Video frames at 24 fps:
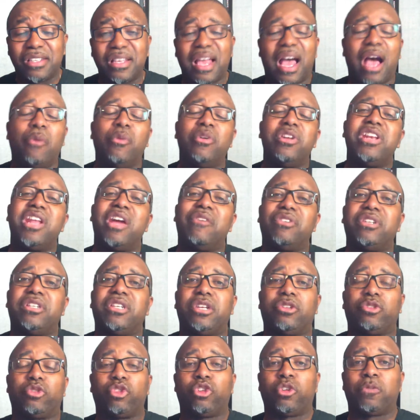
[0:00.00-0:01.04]
I would never
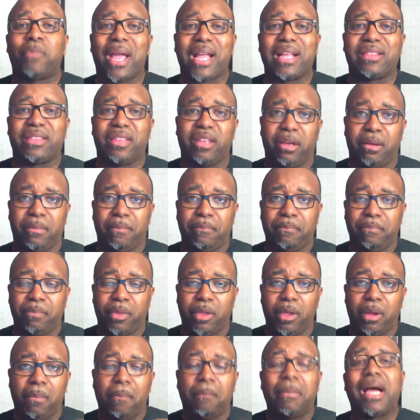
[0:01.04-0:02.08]
disrespect them
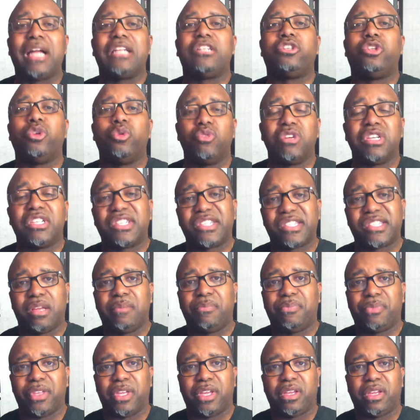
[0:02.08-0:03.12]
by doing
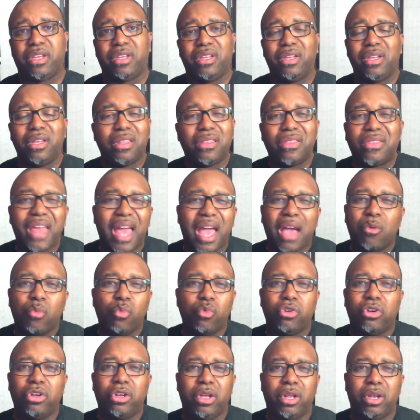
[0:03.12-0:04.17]
something that
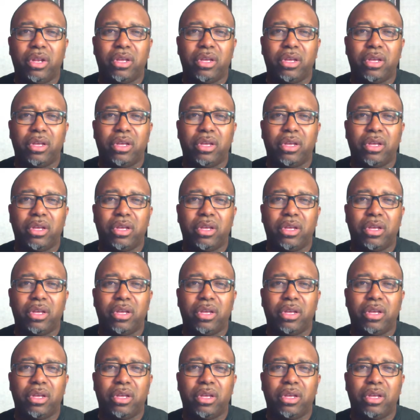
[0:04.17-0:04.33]
would